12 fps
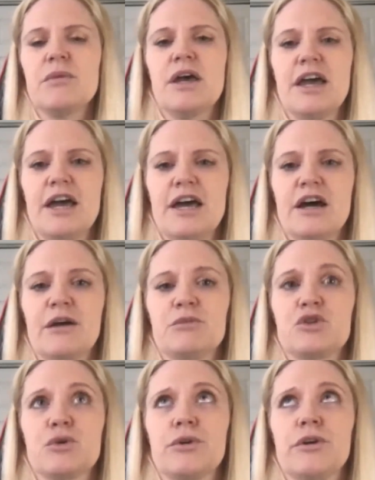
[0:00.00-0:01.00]
And I'm
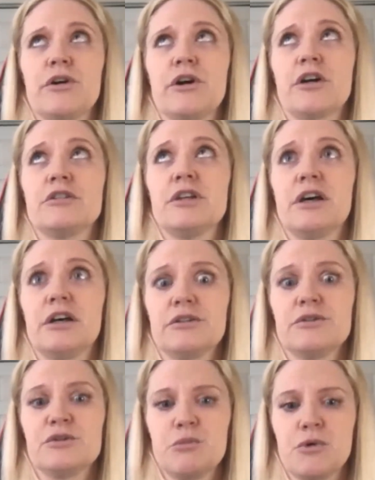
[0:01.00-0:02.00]
sure there are
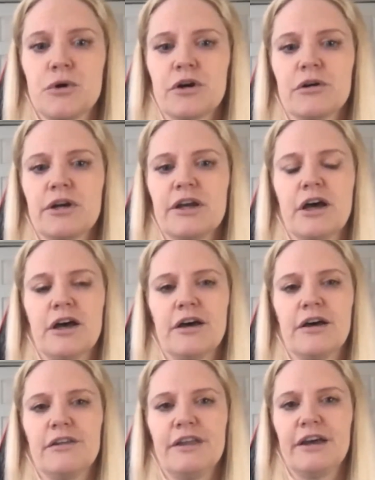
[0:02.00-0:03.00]
tons more
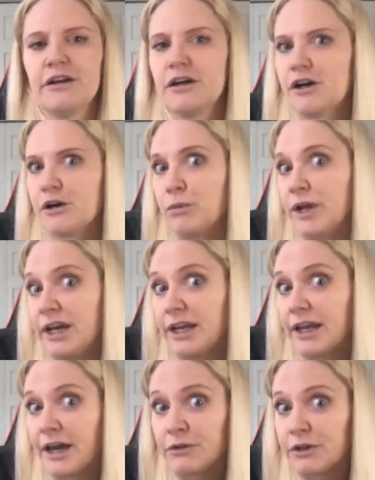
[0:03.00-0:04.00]
that are
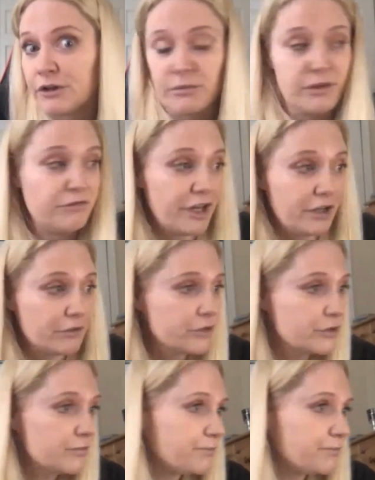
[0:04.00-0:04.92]
waiting out there to be found.